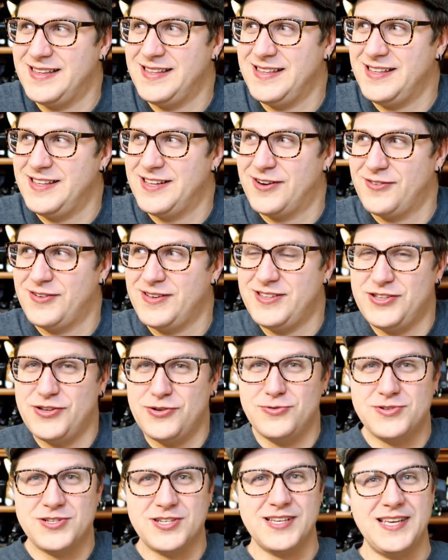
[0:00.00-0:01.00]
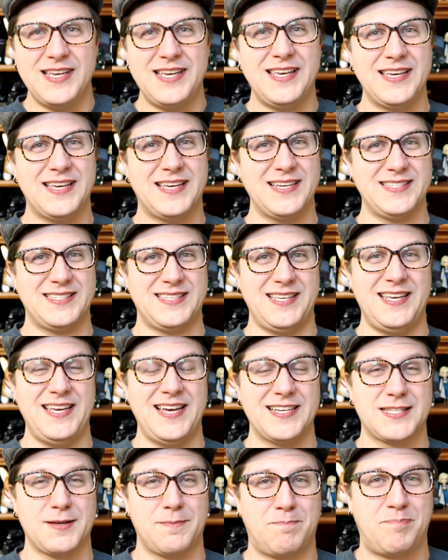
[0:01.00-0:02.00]
you know, usually he
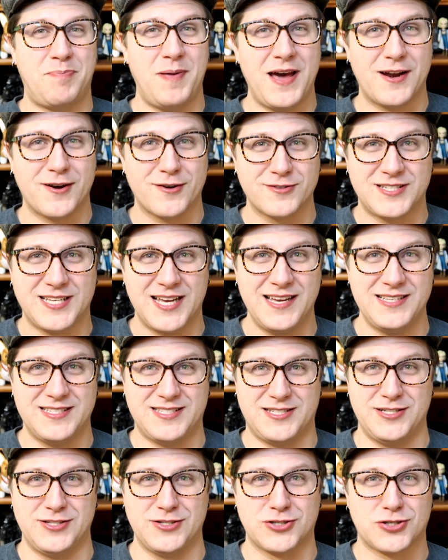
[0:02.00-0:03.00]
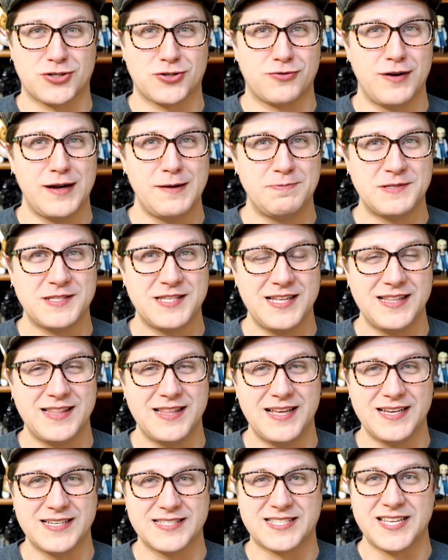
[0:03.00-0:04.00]
has a better taste in scripts than
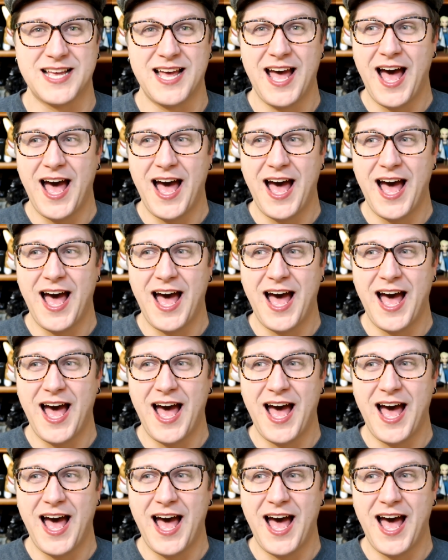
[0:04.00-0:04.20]
this.